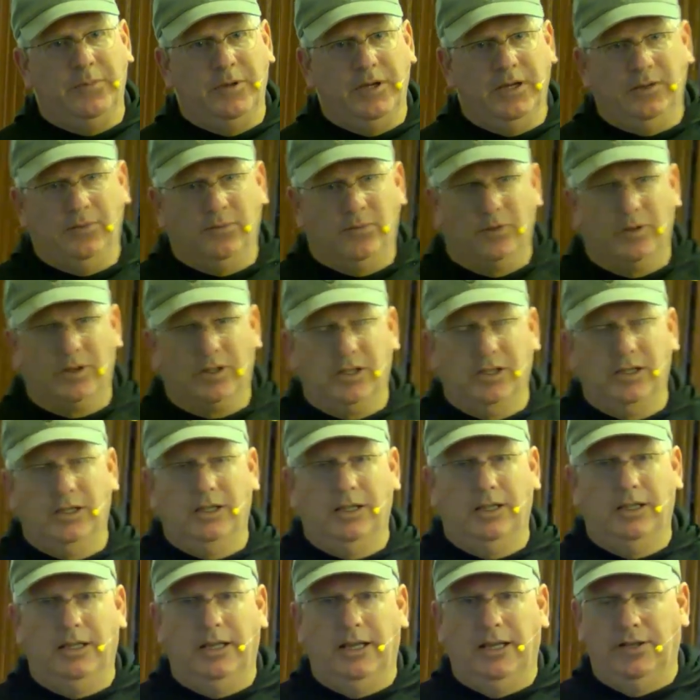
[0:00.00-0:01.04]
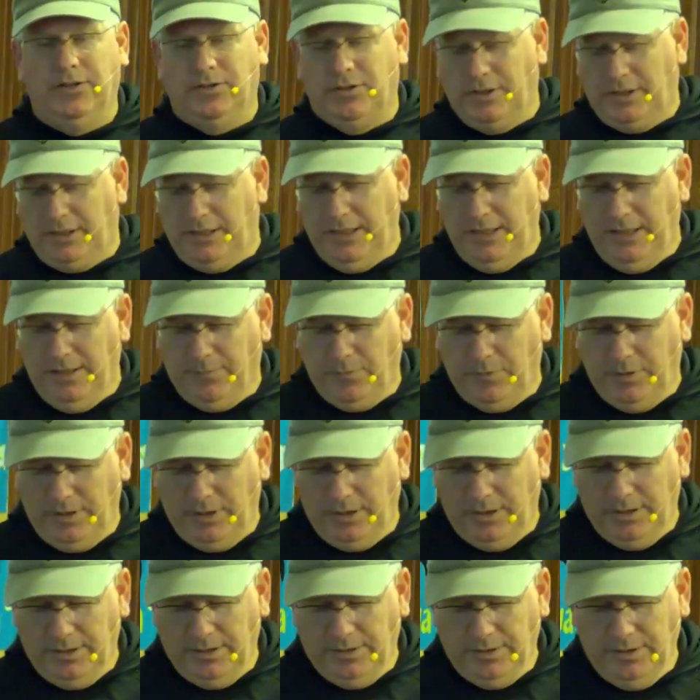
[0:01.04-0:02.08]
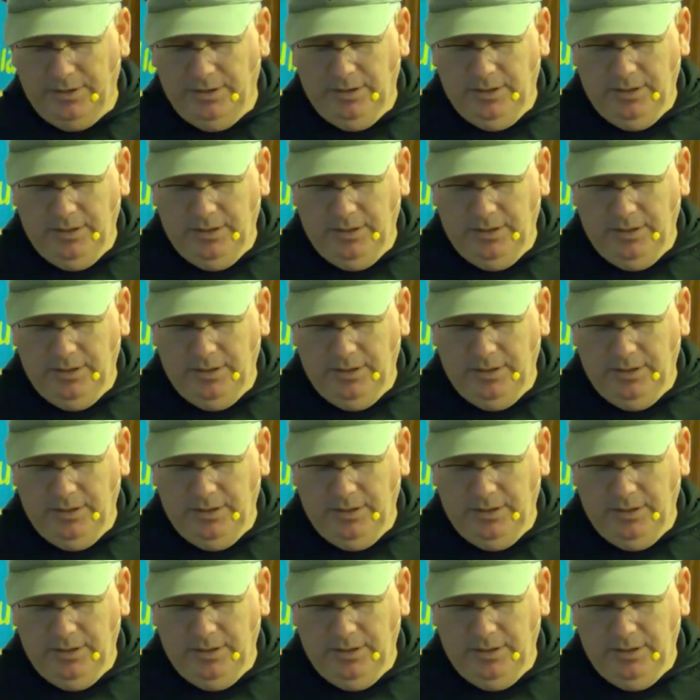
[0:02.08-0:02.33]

network as the camera is,